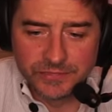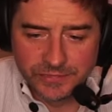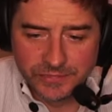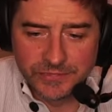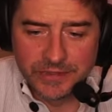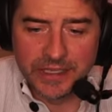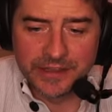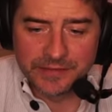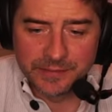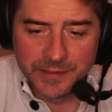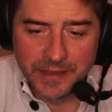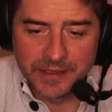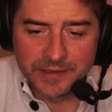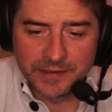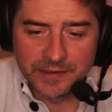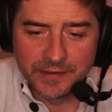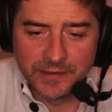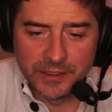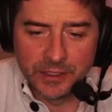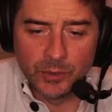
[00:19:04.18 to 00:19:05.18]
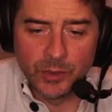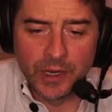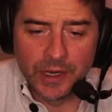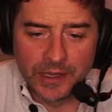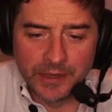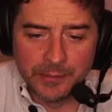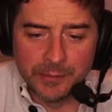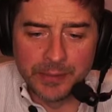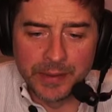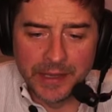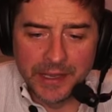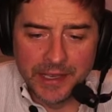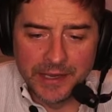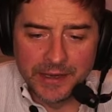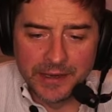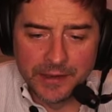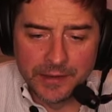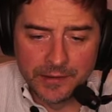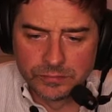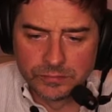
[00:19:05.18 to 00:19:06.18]
Yes, mate. You are in
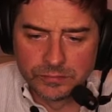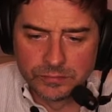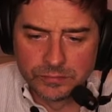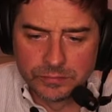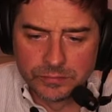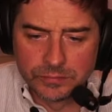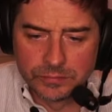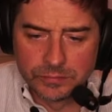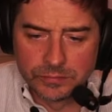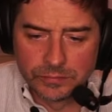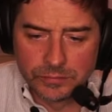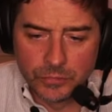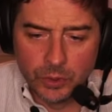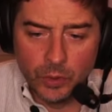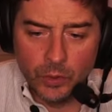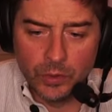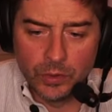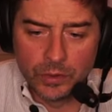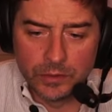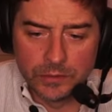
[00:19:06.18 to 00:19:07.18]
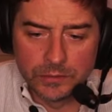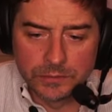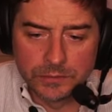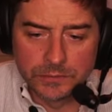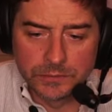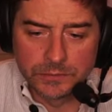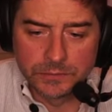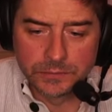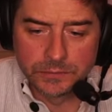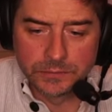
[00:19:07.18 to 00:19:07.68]
pain. Oh.